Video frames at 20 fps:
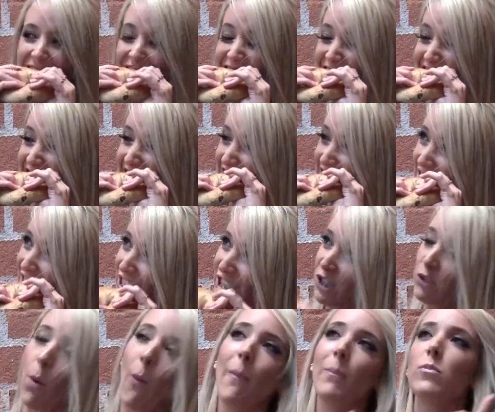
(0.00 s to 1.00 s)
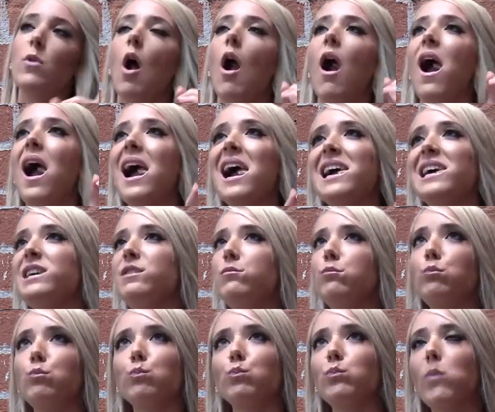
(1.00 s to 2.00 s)
You know, I
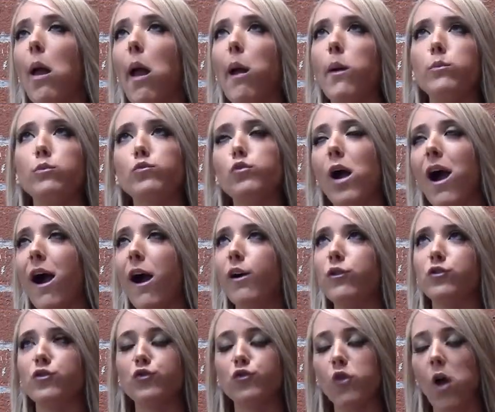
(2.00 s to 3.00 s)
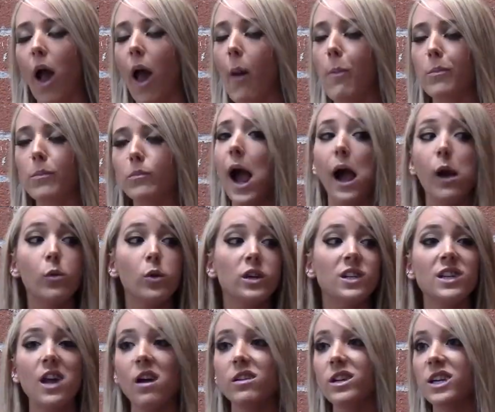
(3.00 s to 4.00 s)
am not a slut. I
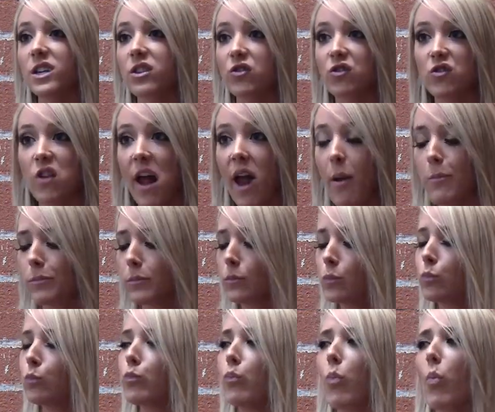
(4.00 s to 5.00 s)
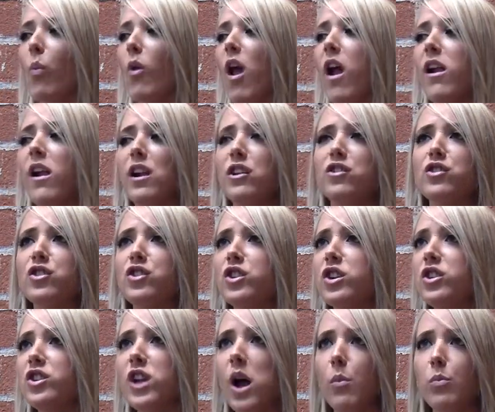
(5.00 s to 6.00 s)
worked out yesterday, and I just
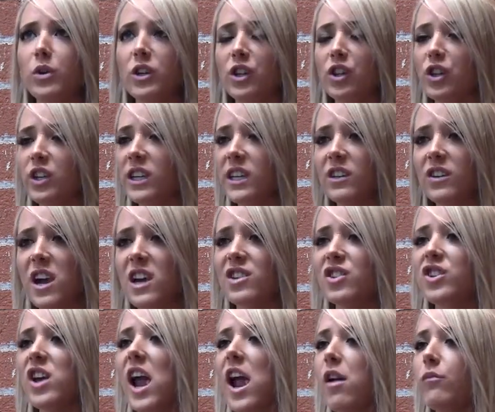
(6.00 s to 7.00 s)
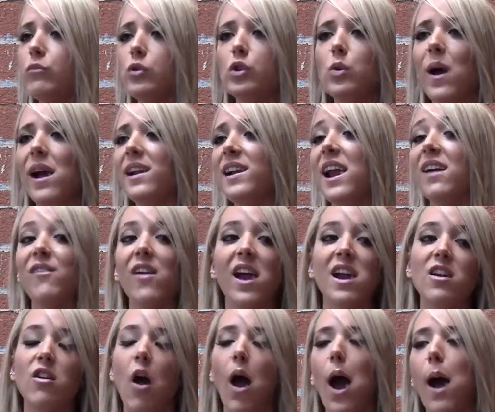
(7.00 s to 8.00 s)
hooked up with this kid last night, and you know, I didn't have
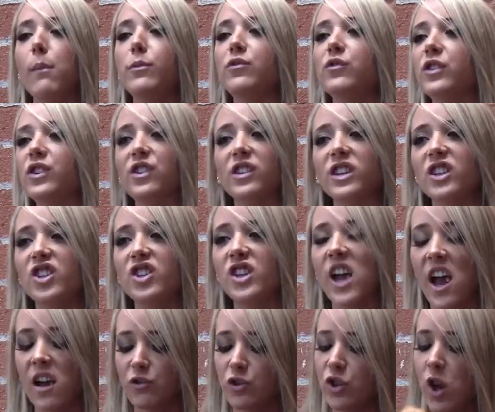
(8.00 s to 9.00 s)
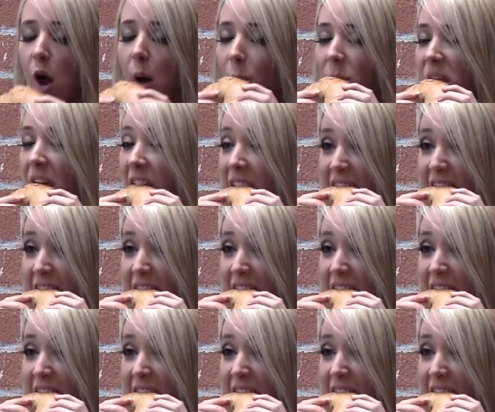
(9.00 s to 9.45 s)
any carbs for 6 days, so.